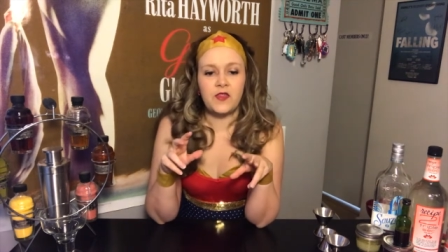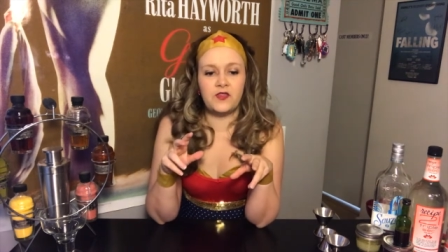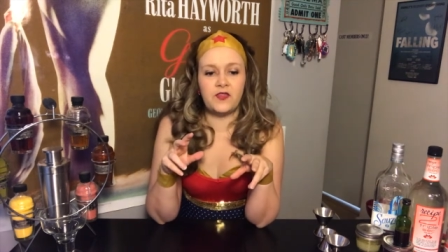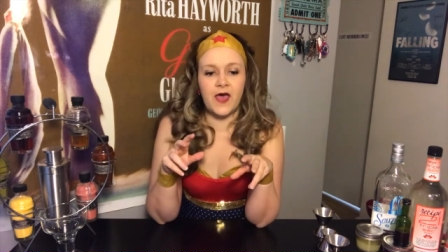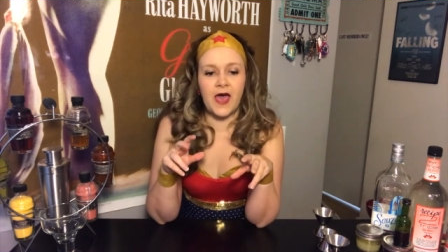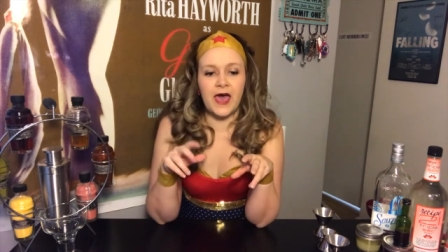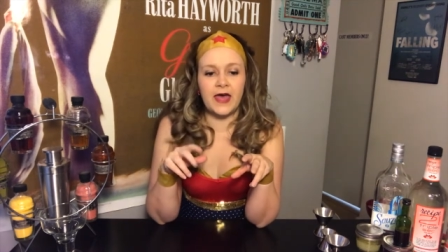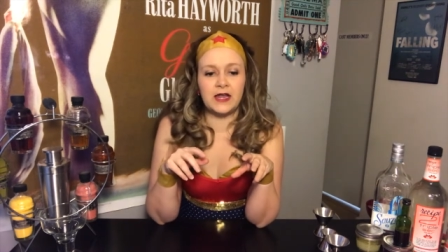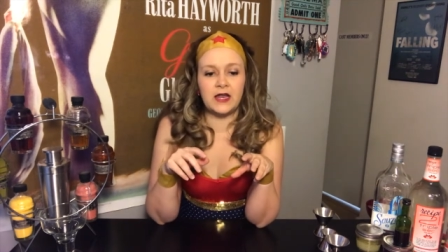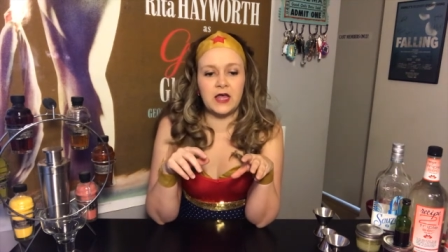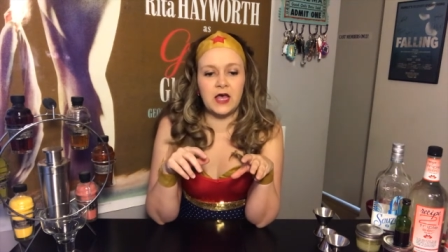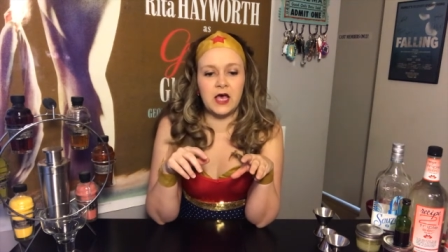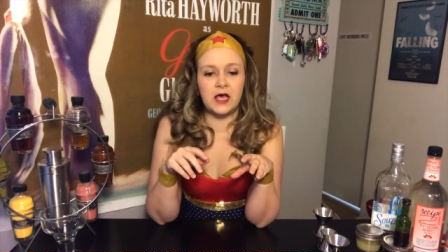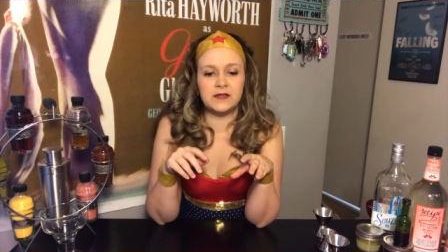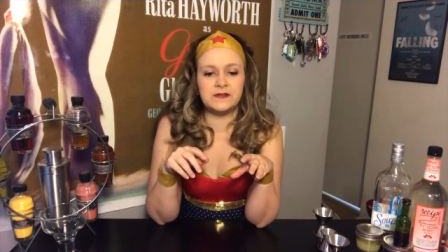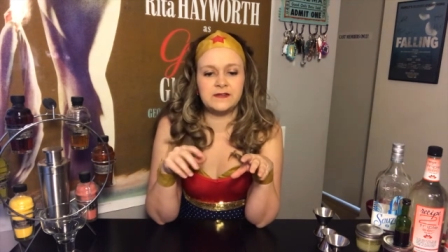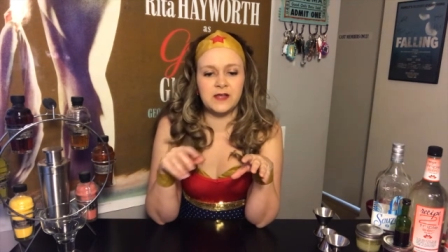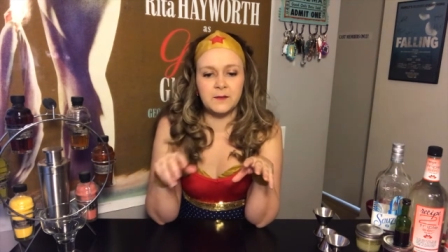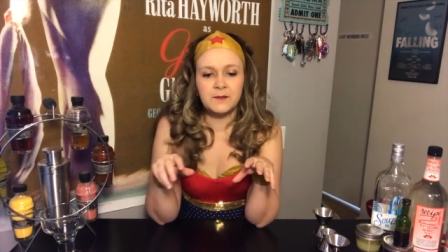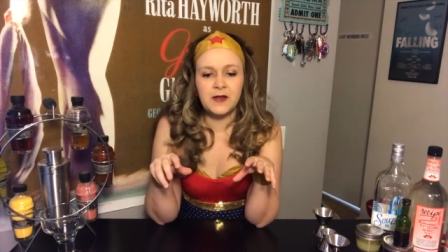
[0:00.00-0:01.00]
that
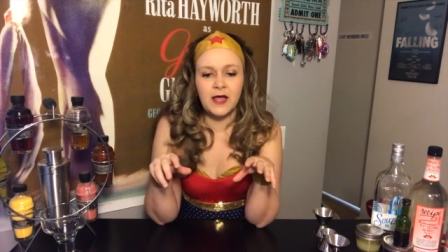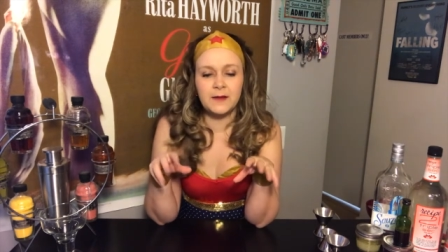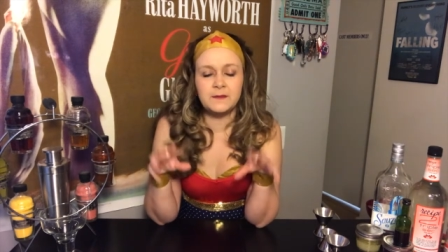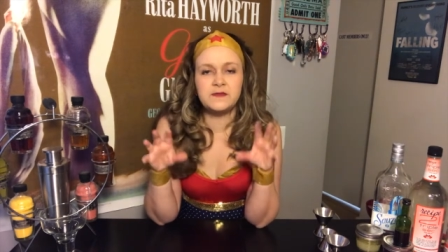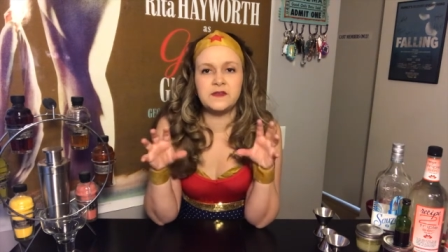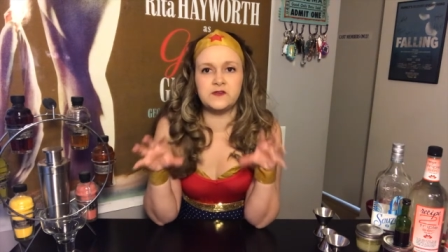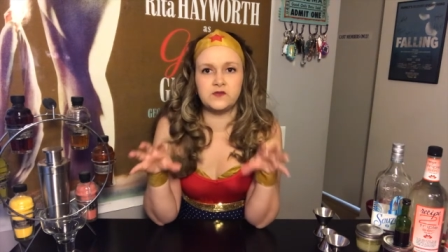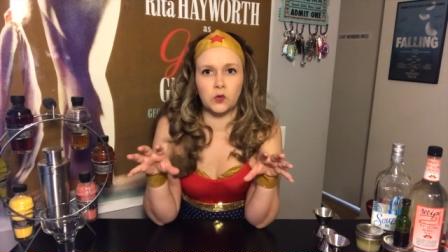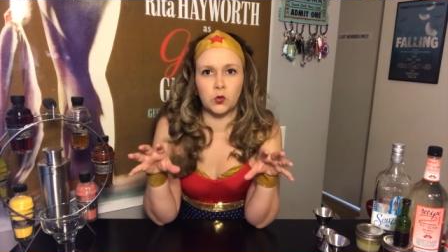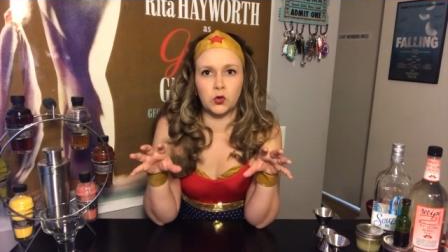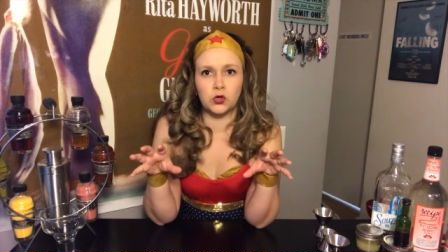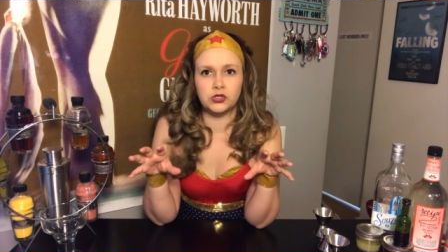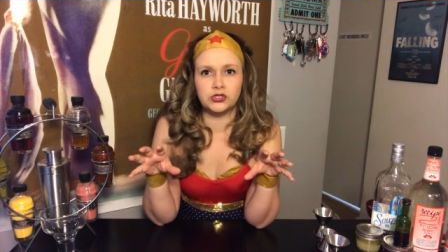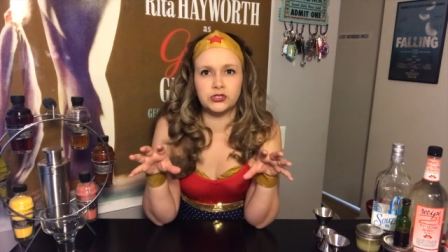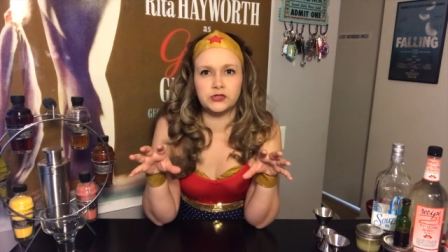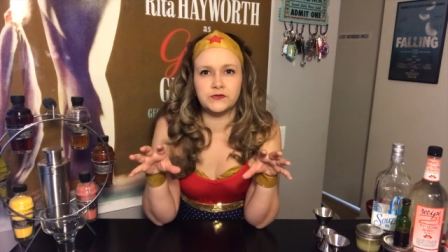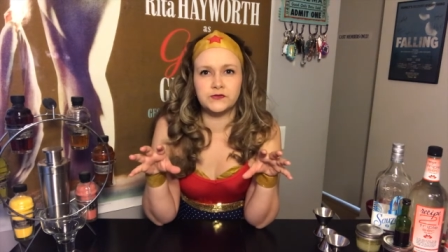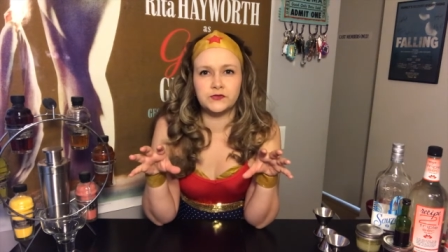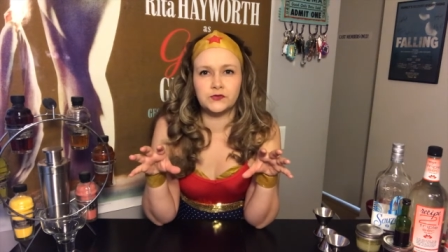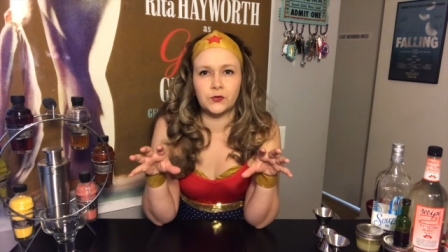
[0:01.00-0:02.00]
sometimes these
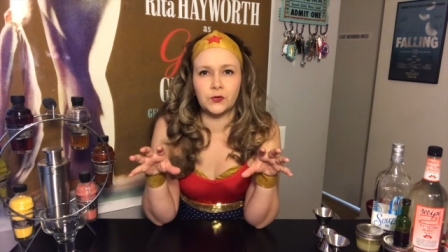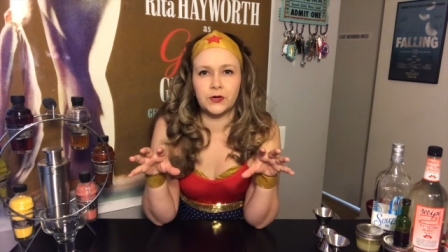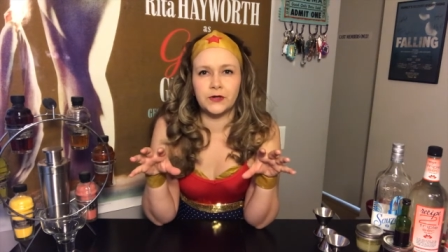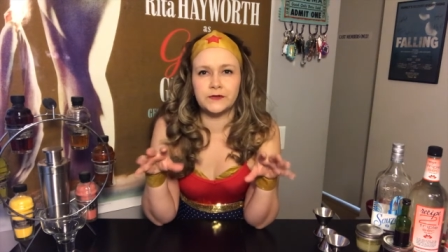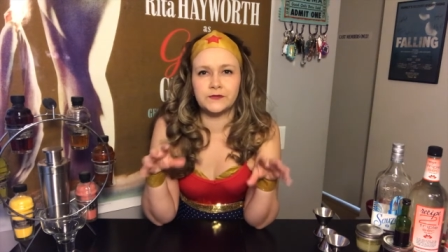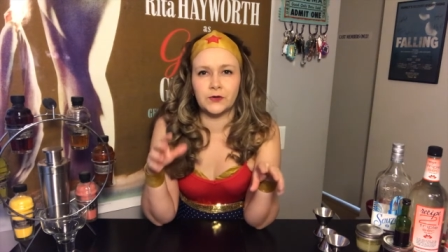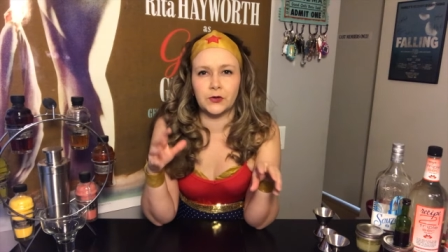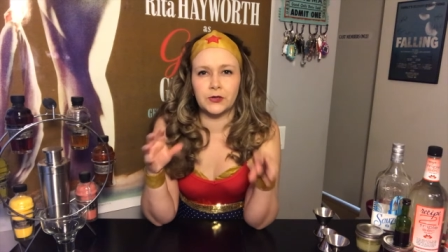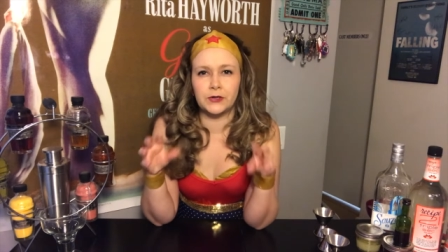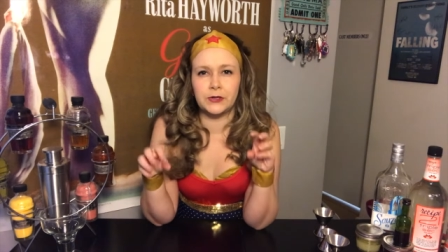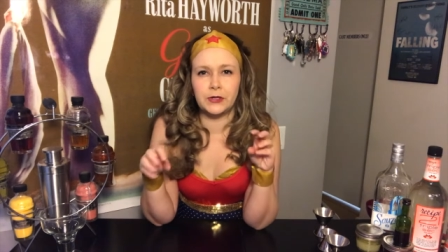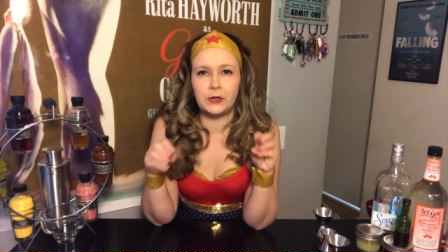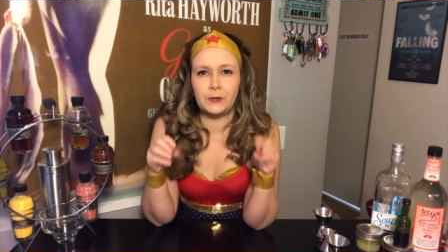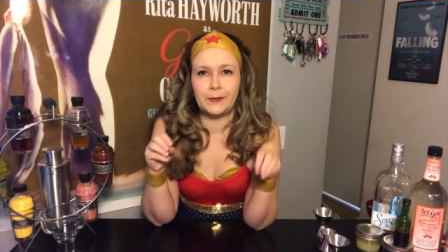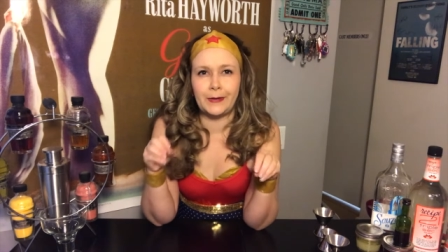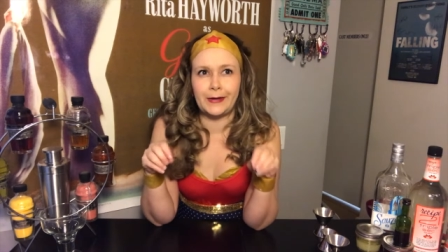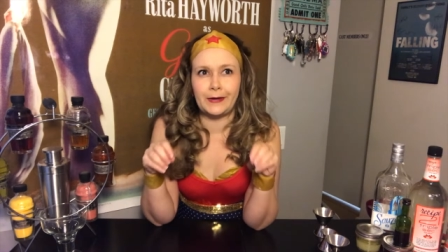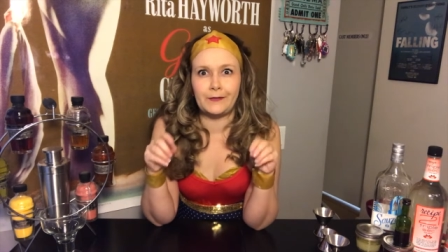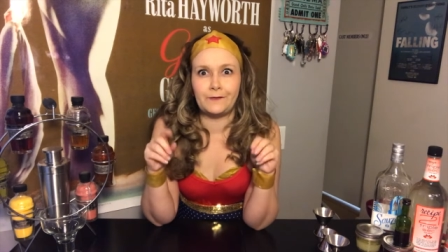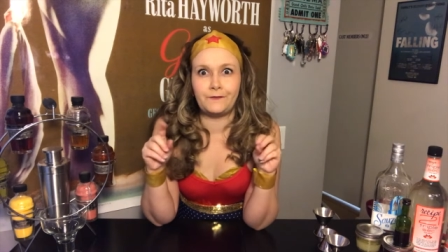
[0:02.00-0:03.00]
origin stories are a little
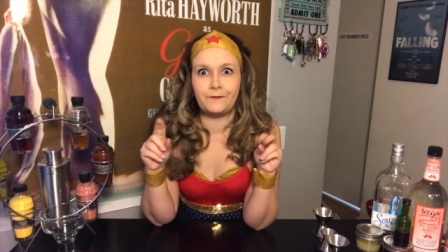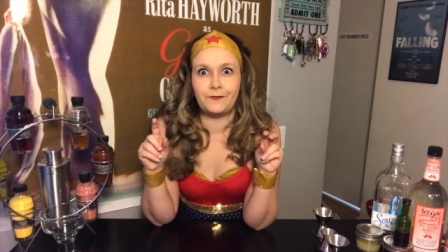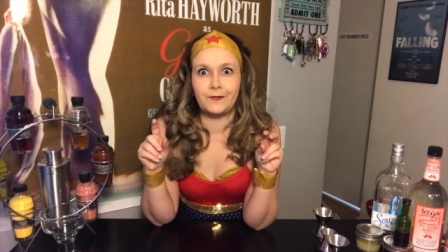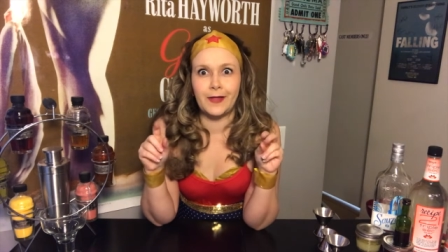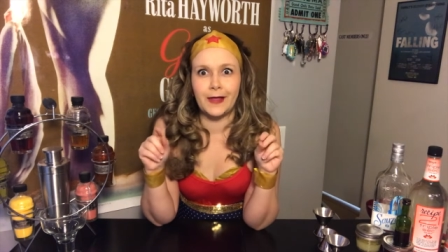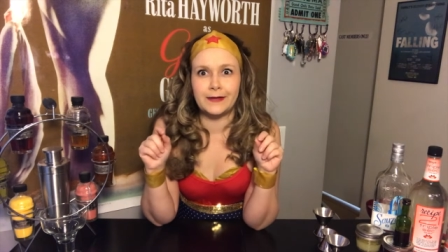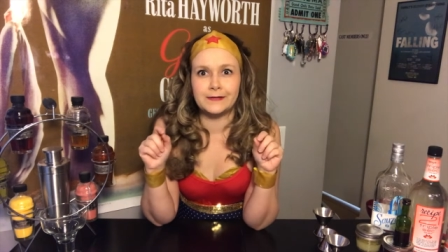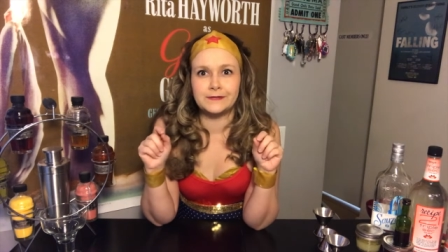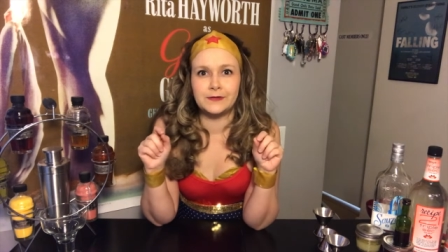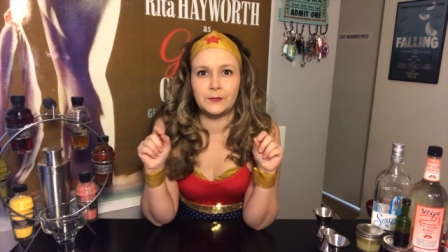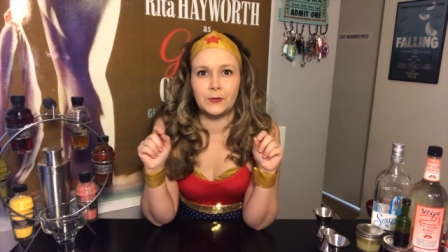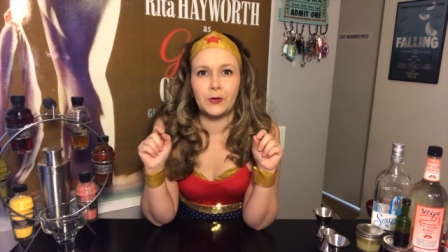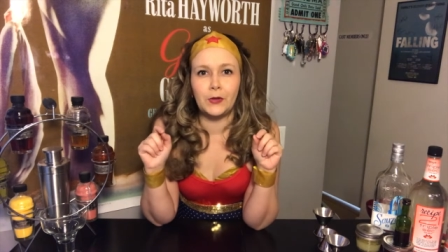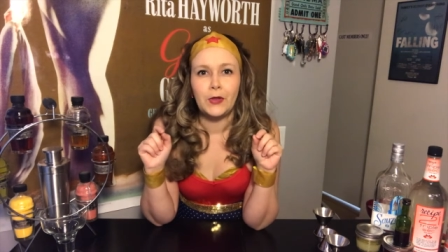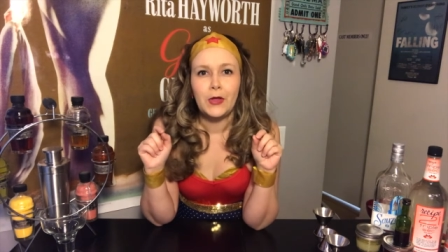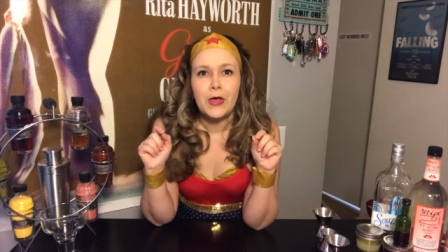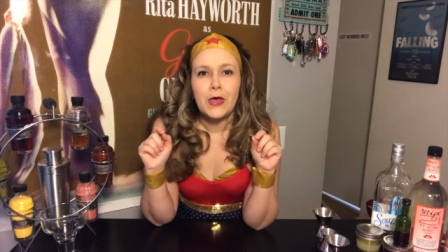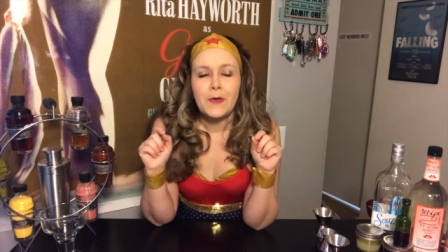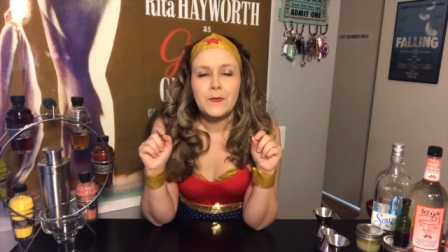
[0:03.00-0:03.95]
bit flexible,